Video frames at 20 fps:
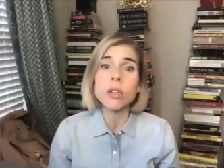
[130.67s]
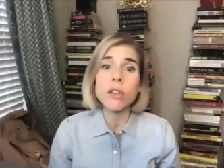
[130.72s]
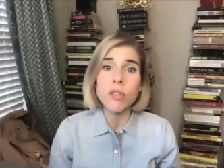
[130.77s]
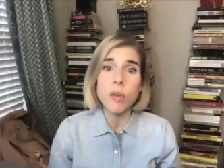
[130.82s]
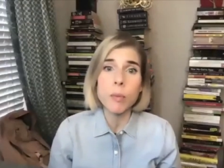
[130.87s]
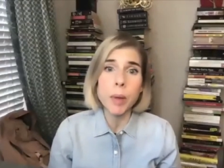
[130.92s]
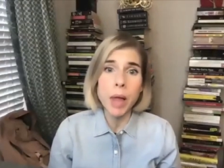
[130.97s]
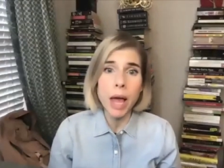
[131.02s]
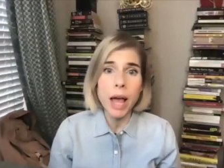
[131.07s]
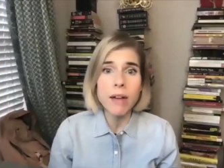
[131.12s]
of
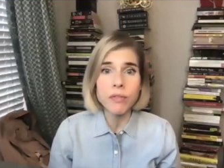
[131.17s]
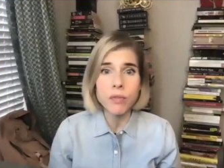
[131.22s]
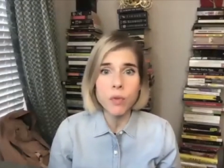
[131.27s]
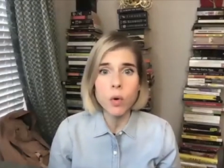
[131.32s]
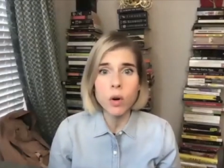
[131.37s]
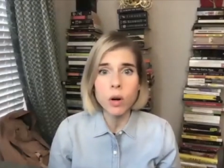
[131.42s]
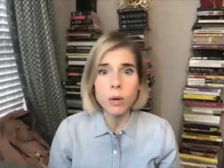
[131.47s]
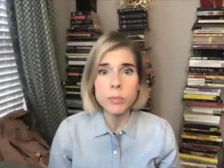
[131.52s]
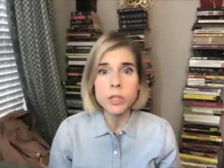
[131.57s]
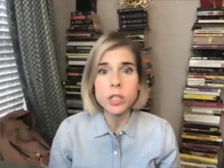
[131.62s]
the
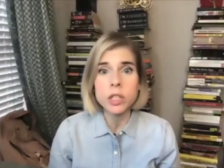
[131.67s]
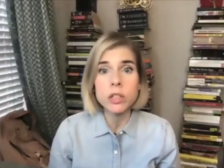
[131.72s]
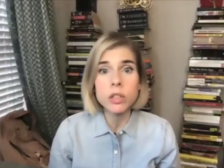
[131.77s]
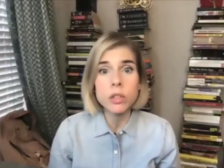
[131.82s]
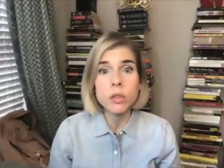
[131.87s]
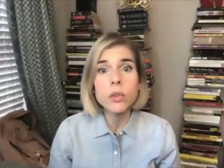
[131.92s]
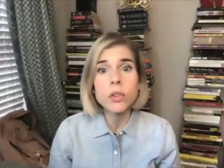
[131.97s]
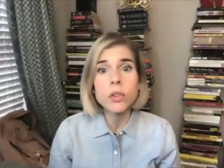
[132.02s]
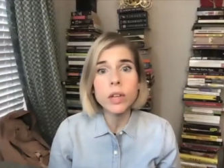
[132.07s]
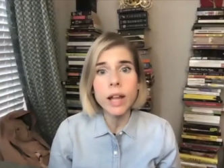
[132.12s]
platform to
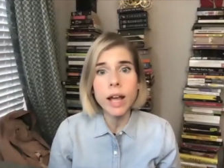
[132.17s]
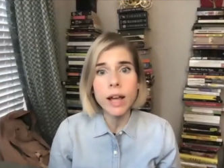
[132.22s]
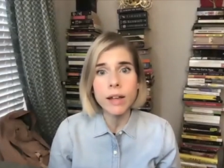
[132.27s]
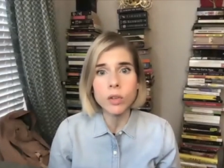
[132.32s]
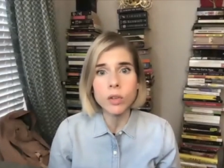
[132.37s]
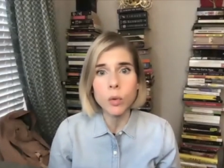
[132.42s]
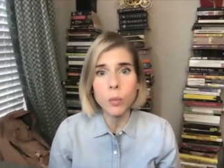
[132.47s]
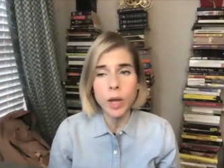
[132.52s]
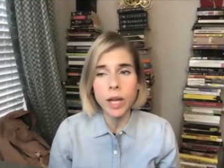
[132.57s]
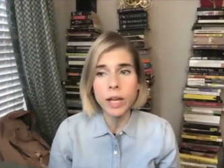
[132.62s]
use it
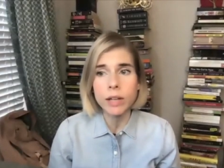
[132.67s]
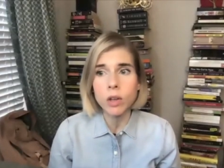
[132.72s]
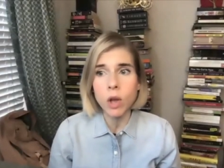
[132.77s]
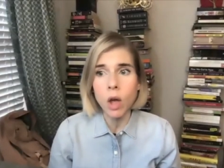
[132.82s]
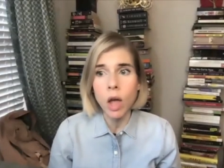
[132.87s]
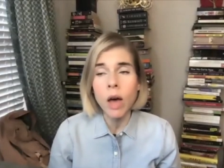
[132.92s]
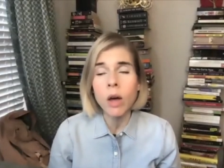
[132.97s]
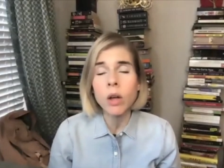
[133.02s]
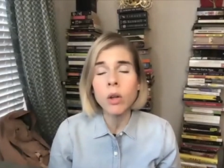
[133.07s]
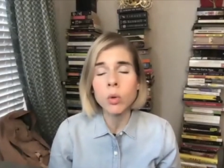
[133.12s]
as a way to
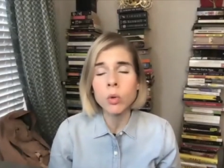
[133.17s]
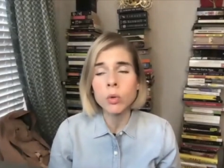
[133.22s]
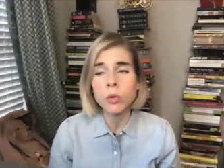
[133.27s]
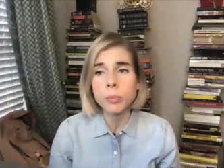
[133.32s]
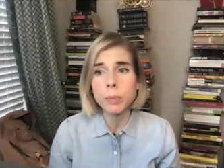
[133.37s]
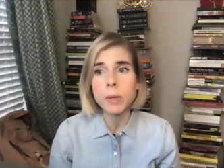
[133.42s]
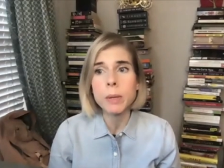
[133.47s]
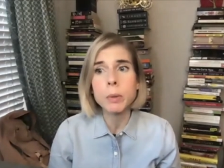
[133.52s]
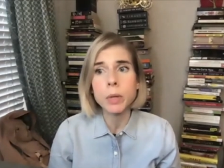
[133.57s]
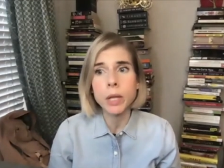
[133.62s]

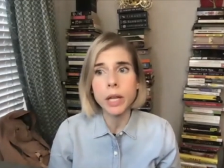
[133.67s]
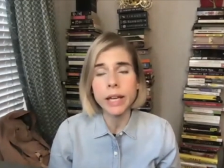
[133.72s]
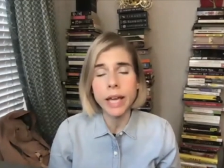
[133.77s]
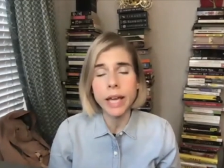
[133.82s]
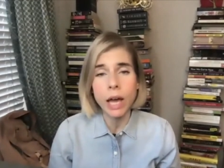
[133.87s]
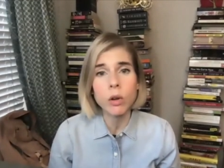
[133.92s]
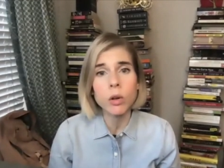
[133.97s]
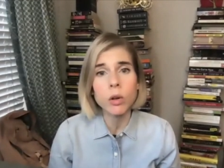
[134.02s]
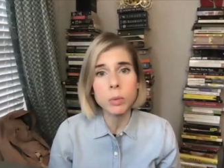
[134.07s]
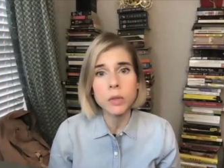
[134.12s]
hold people
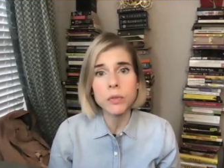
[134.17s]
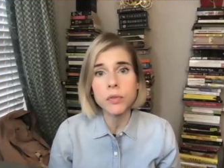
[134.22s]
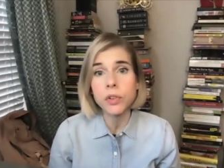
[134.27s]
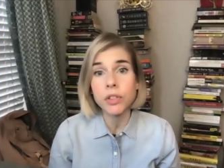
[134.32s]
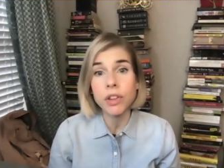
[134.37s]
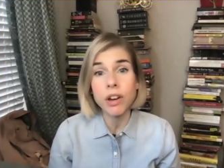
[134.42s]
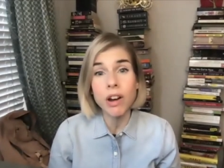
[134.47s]
accountable for their